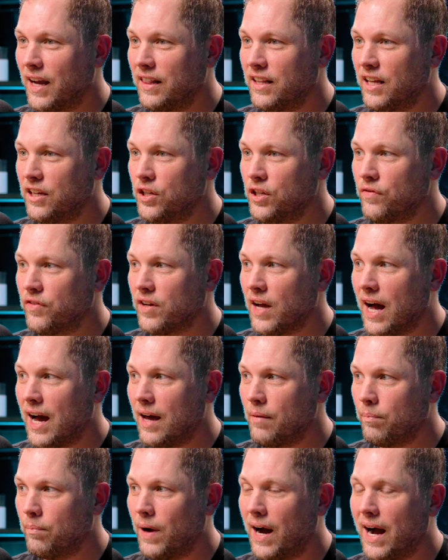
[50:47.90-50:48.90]
and then you've
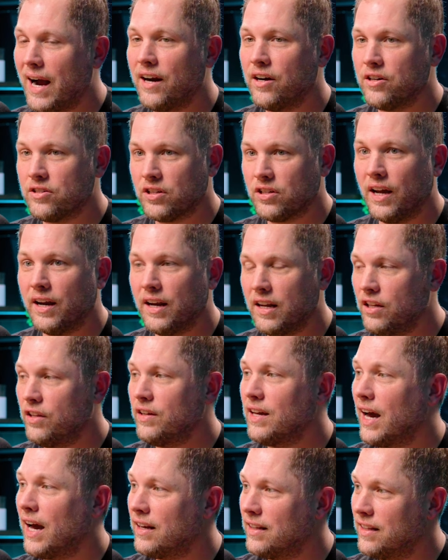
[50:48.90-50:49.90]
got buyers like, and
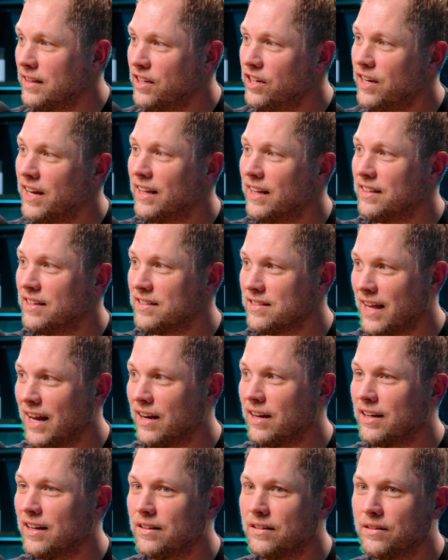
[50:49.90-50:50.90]
you got, and then you got this
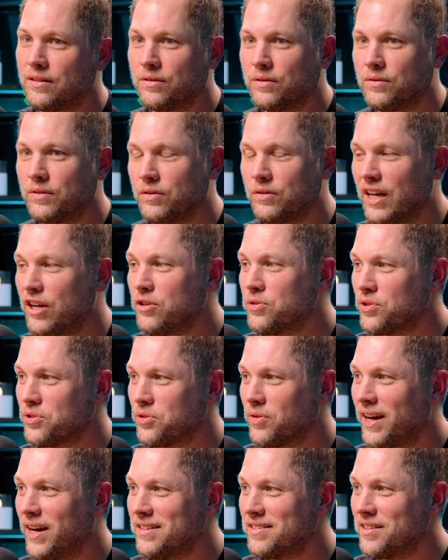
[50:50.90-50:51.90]
like
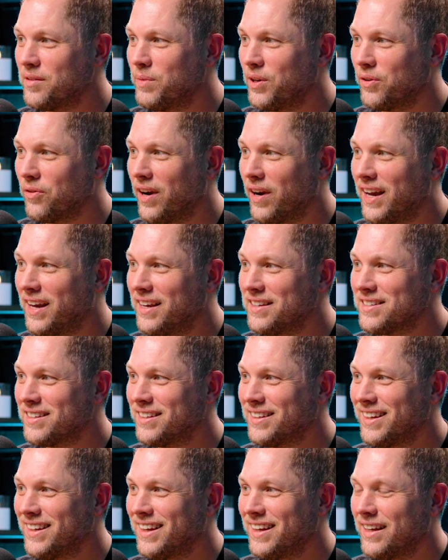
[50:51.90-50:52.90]
interest rates that have been
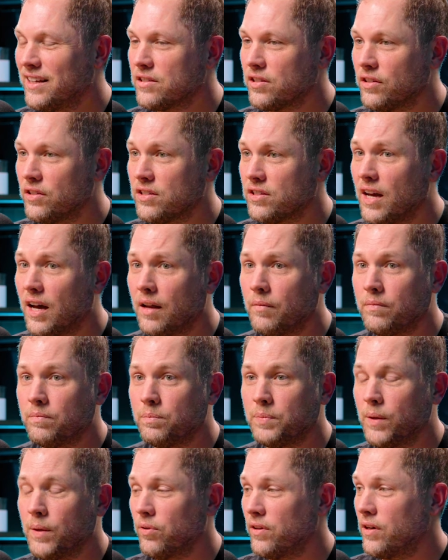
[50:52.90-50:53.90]
raised. Mm-hmm. So there's
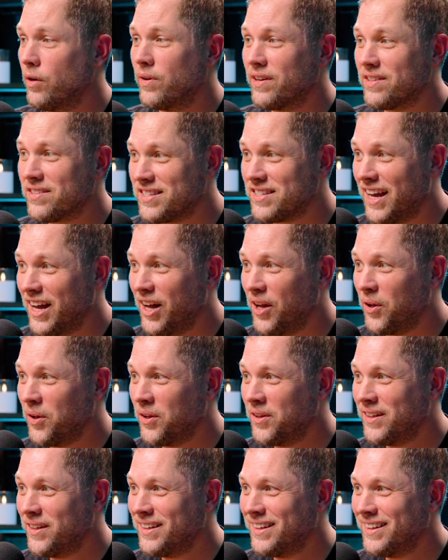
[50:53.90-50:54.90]
not people that don't want to
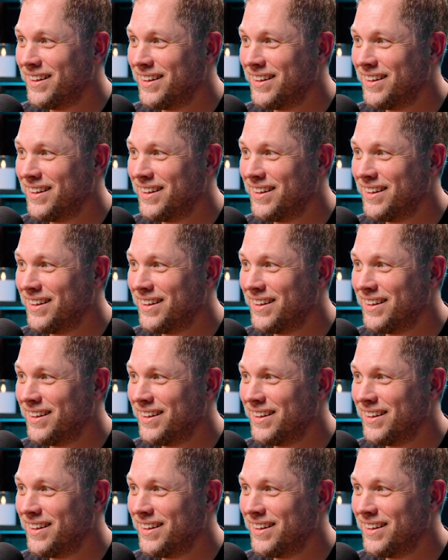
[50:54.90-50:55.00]
sell.